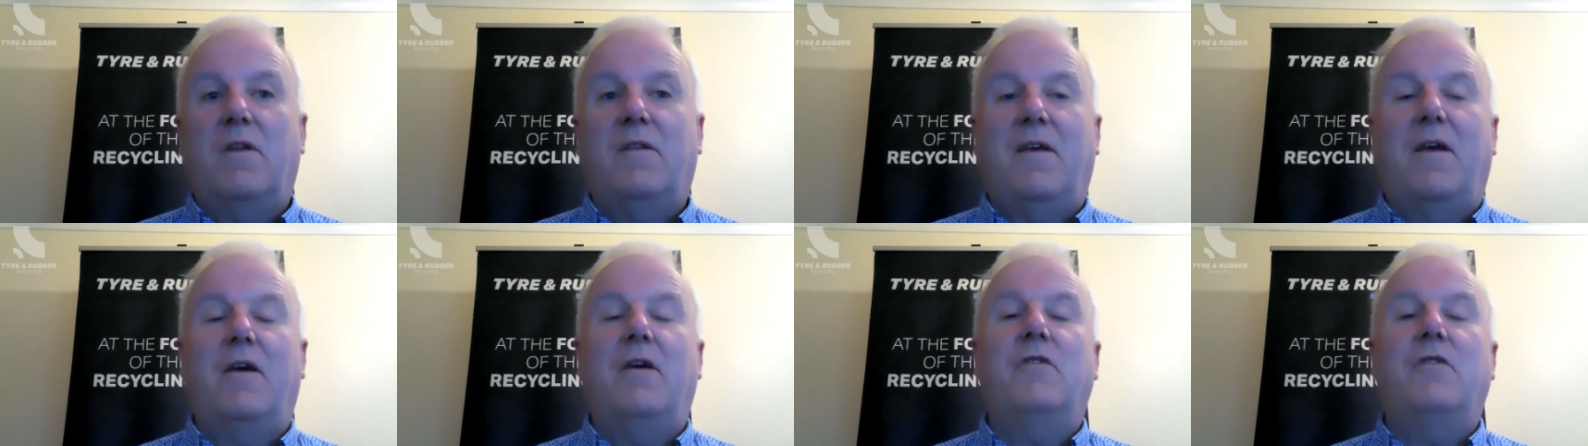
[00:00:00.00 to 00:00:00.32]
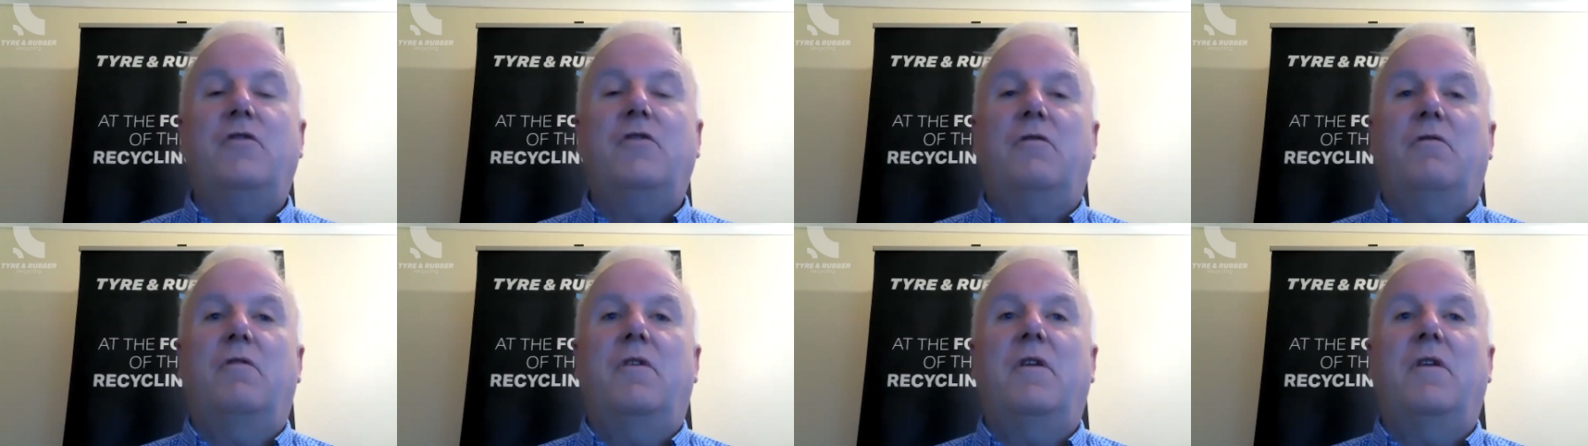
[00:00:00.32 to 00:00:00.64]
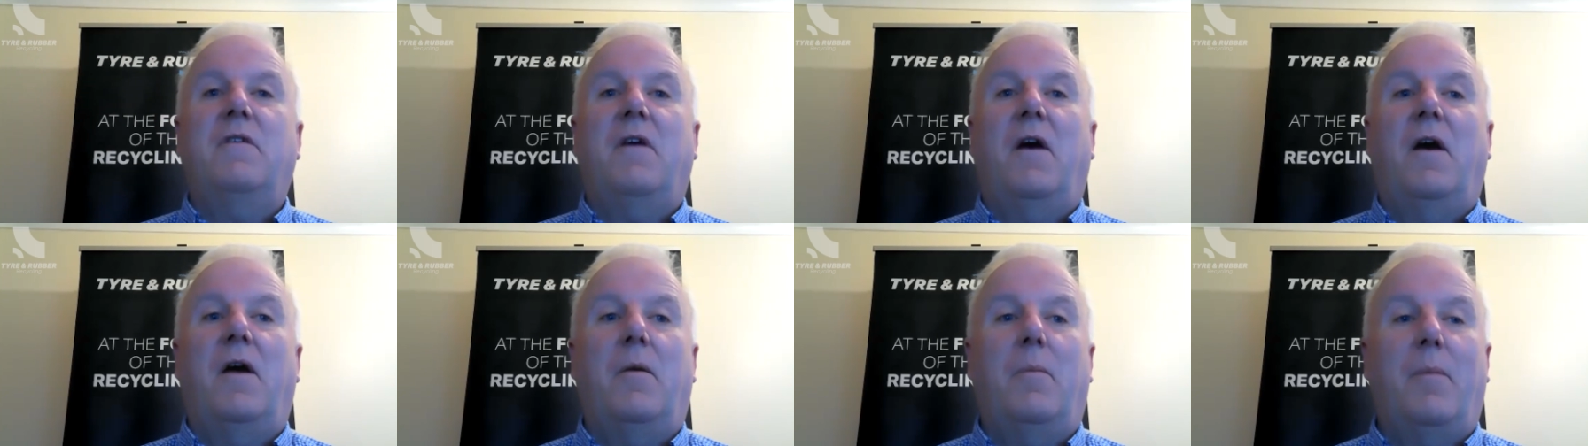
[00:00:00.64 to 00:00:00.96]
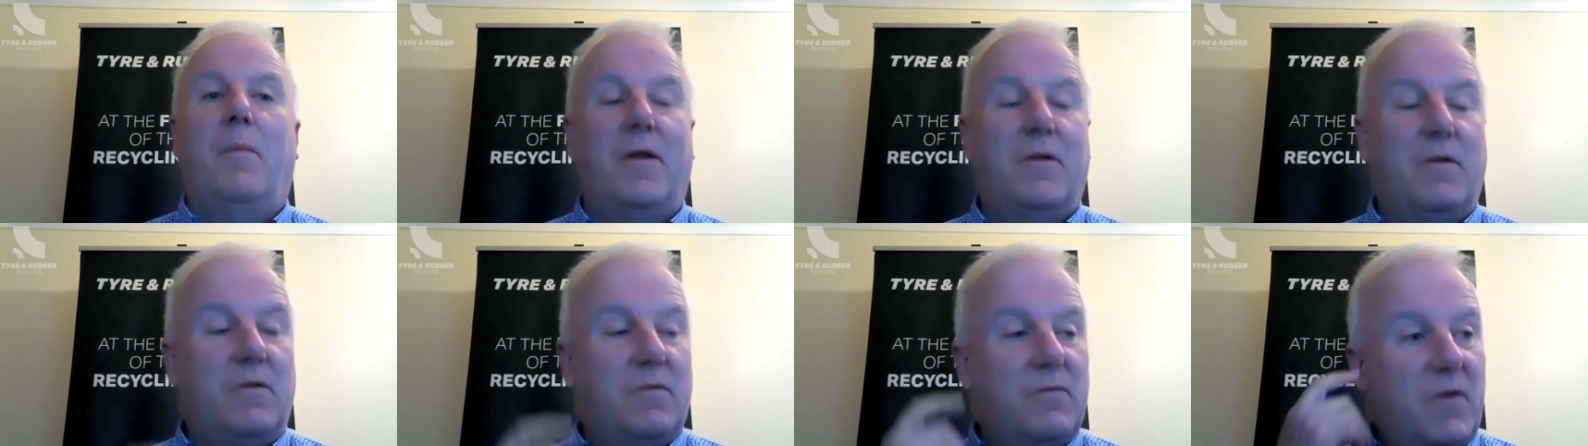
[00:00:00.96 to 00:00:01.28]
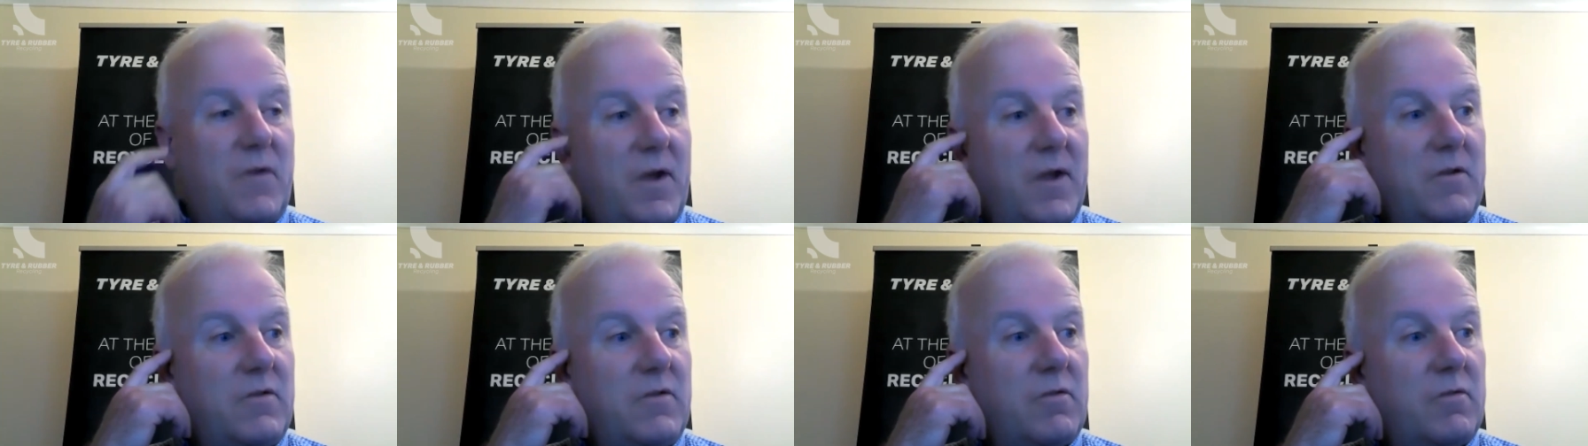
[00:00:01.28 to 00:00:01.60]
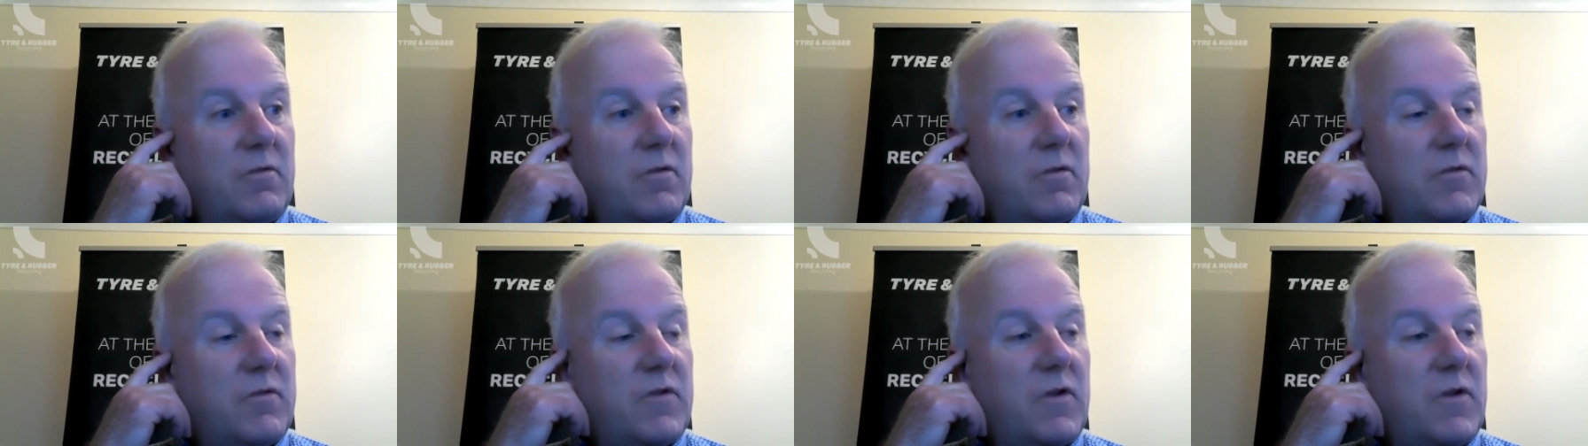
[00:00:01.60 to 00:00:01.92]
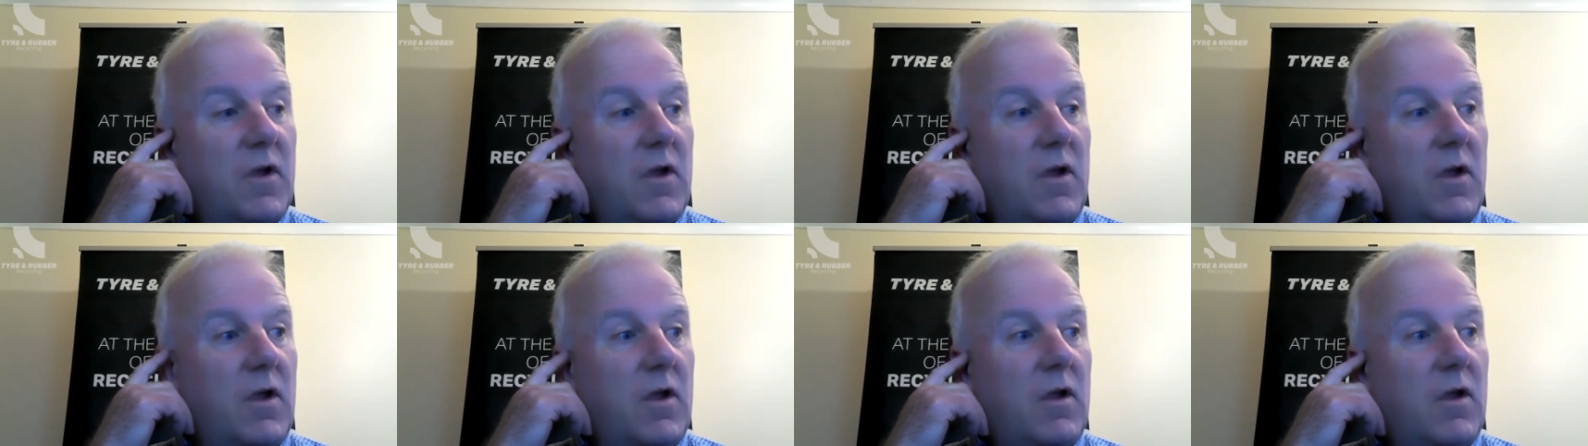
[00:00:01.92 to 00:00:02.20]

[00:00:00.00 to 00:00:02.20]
tertiary tire manufacturers